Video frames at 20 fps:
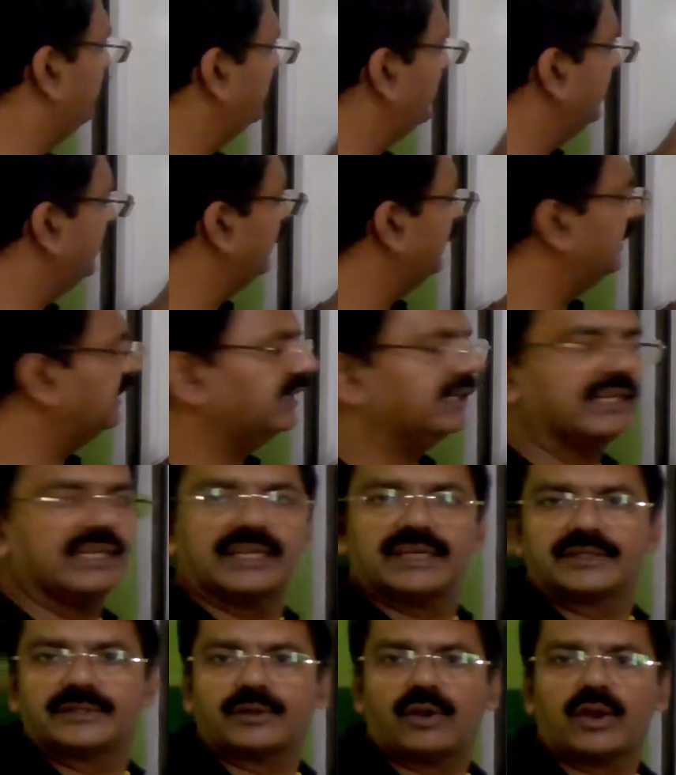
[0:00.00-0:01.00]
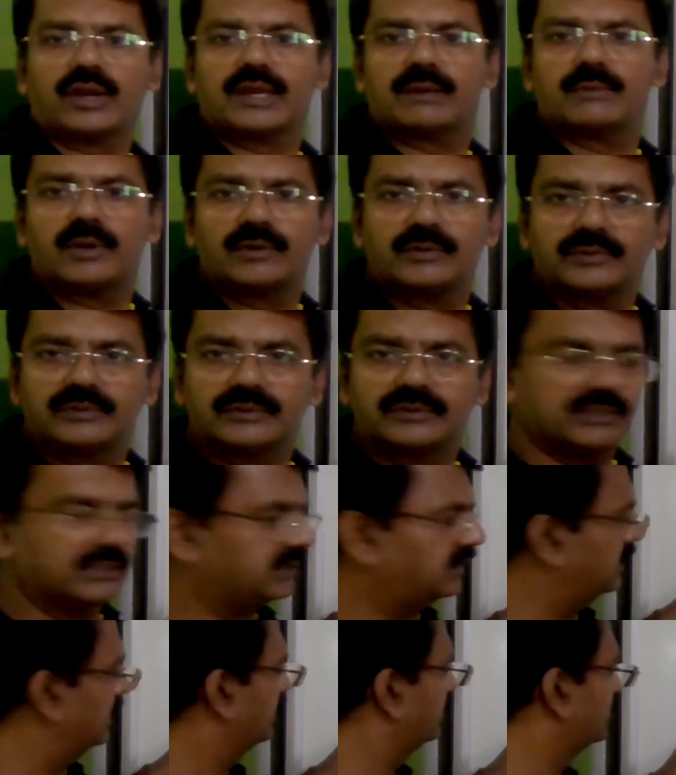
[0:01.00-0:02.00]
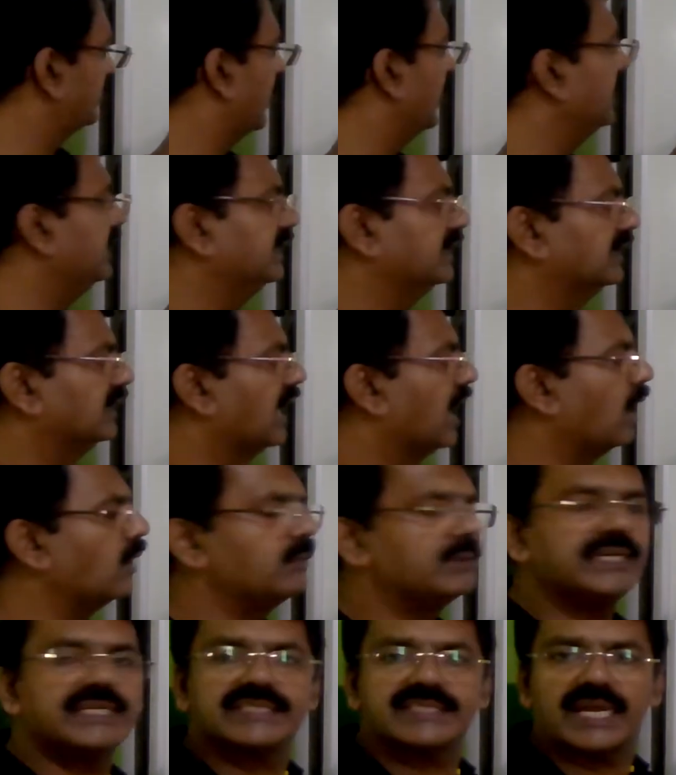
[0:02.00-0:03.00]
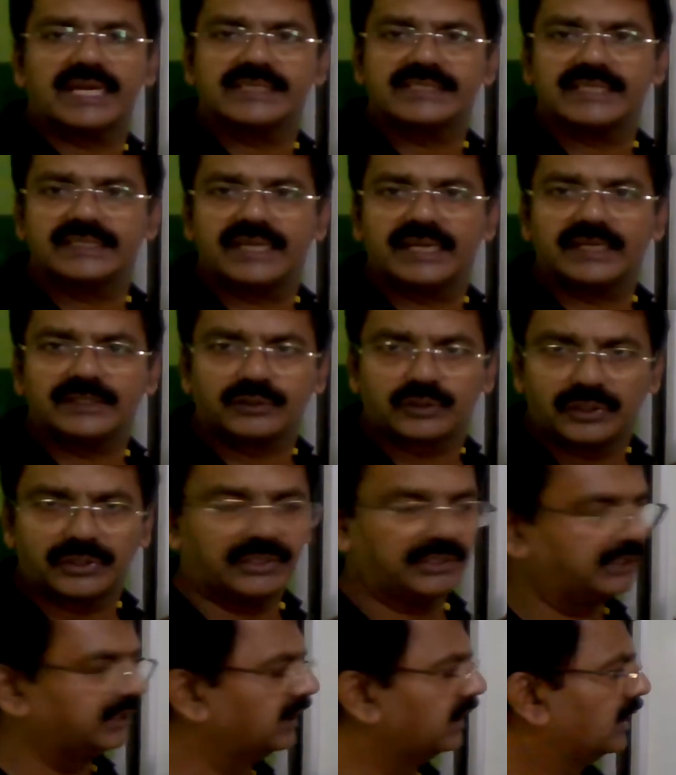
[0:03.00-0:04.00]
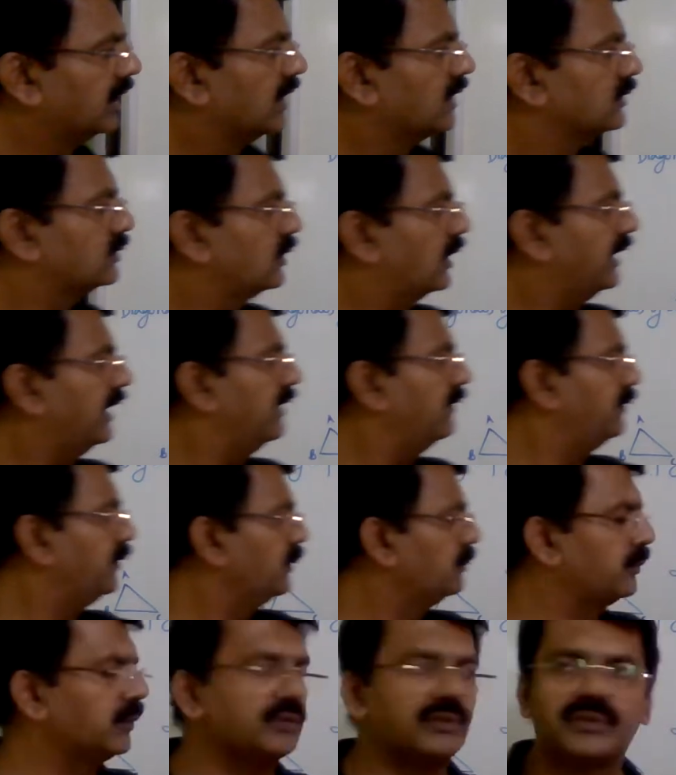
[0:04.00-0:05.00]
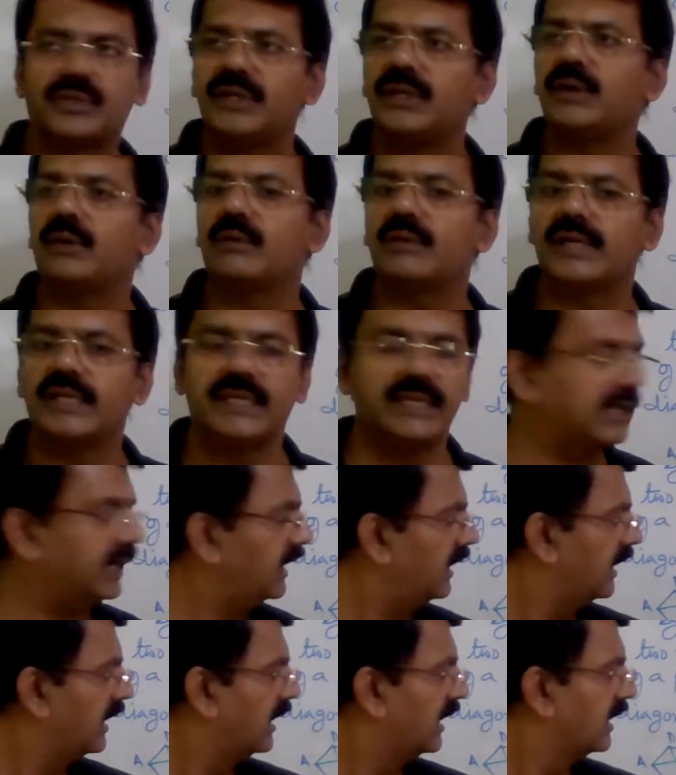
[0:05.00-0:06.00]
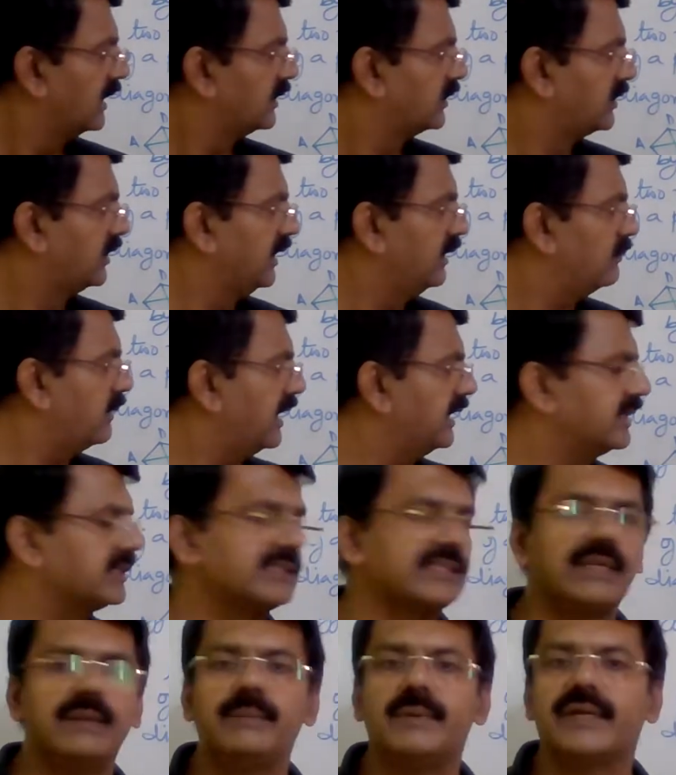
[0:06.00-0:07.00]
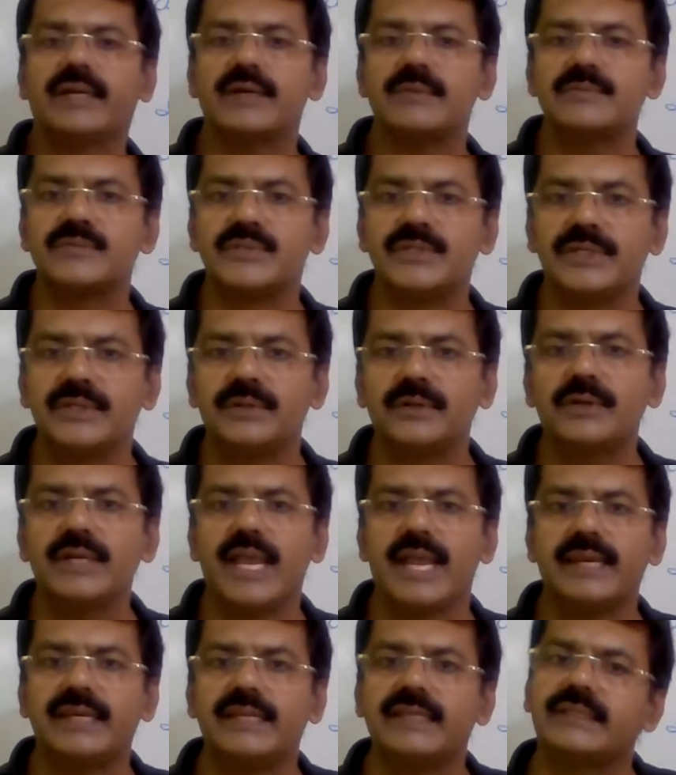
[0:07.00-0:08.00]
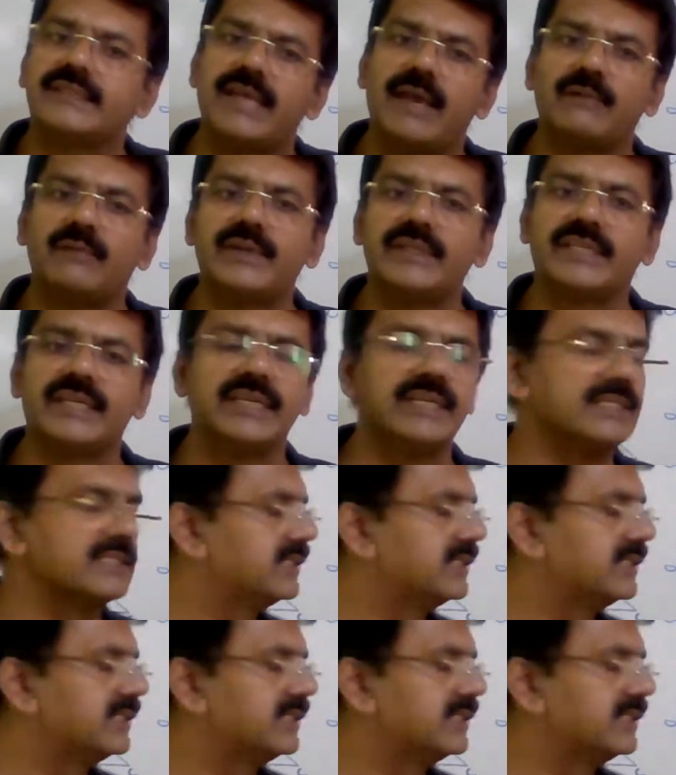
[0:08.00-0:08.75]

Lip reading: we talk about a triangle, how many sides are there? 3. So, if you put 3 over here, 3 minus 3 becomes 0 and everything is